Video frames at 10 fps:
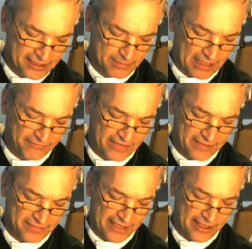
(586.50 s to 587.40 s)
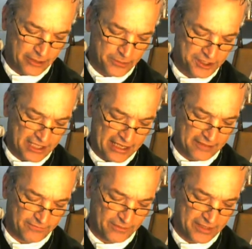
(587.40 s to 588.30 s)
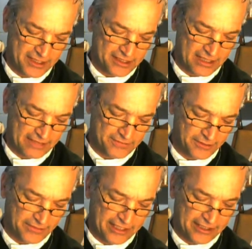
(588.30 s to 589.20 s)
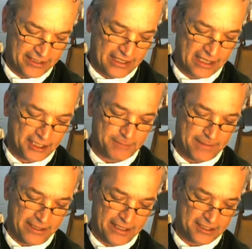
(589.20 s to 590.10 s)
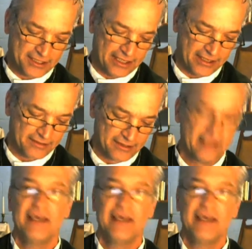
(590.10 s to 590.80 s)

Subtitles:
by faith Enoch was taken from this life so that he did not experience death